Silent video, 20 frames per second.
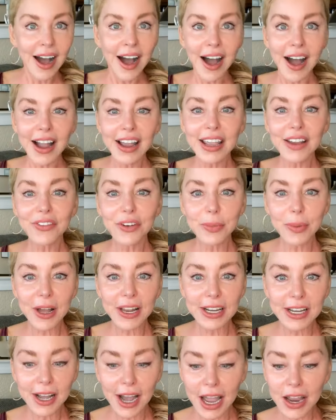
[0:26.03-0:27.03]
Hi
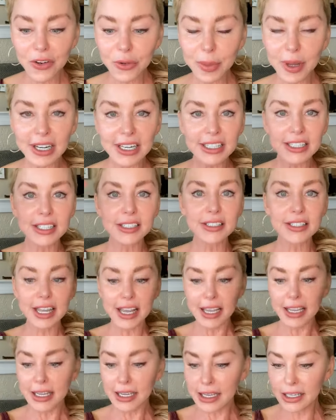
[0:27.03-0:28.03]
everybody, hi everybody.
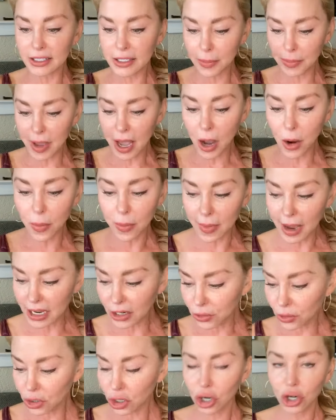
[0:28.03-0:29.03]
Today is about
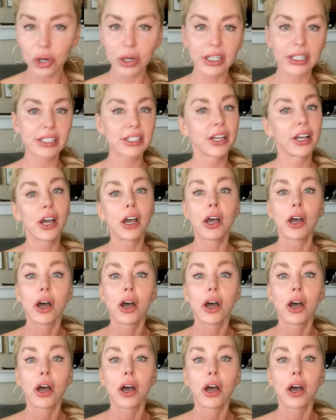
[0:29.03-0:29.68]
microcurrent.